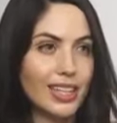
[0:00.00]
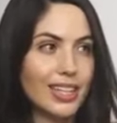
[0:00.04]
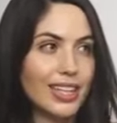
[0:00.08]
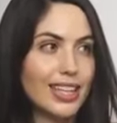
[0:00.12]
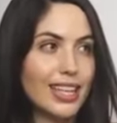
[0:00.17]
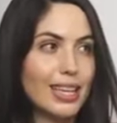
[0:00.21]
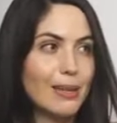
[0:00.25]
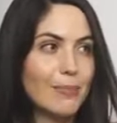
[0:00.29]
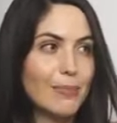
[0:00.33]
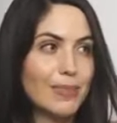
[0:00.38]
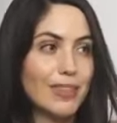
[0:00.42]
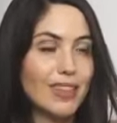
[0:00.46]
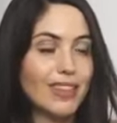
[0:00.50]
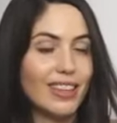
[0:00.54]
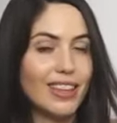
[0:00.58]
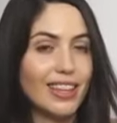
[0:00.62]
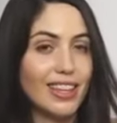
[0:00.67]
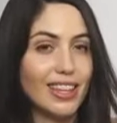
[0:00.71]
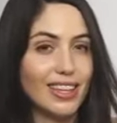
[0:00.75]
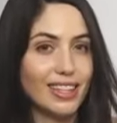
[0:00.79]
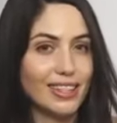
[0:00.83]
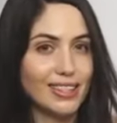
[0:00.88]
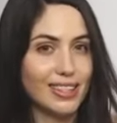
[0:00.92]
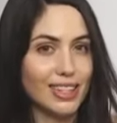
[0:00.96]
Keep
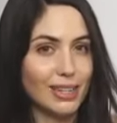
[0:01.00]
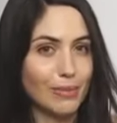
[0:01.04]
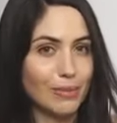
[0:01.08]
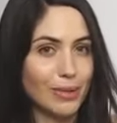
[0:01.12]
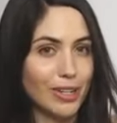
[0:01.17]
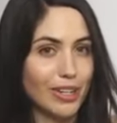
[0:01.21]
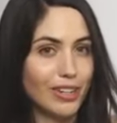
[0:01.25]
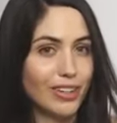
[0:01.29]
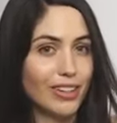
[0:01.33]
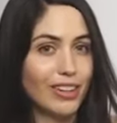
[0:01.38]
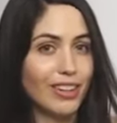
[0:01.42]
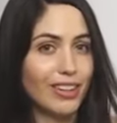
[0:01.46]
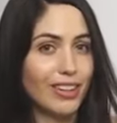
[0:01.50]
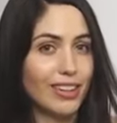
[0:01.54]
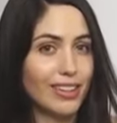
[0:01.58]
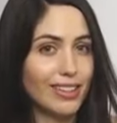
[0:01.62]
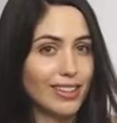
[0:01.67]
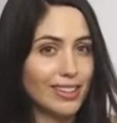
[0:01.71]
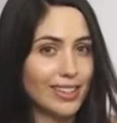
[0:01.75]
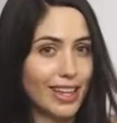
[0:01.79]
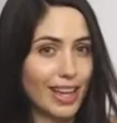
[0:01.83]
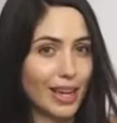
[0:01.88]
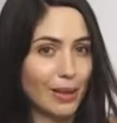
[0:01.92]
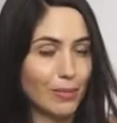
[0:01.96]
the inside part the
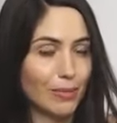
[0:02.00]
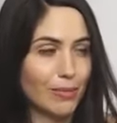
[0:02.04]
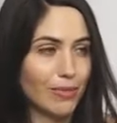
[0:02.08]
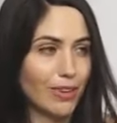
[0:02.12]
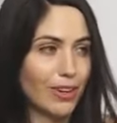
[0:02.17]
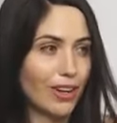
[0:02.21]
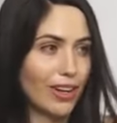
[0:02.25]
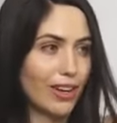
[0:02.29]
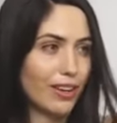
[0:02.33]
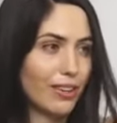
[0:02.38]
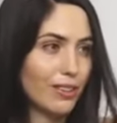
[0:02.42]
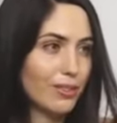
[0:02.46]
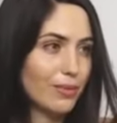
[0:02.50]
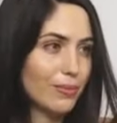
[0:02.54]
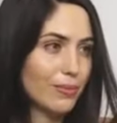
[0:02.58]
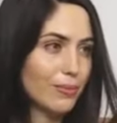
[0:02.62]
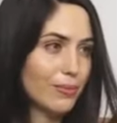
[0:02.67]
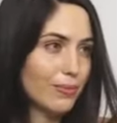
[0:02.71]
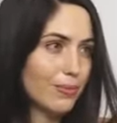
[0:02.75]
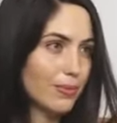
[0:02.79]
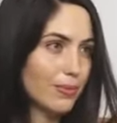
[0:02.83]
same for now.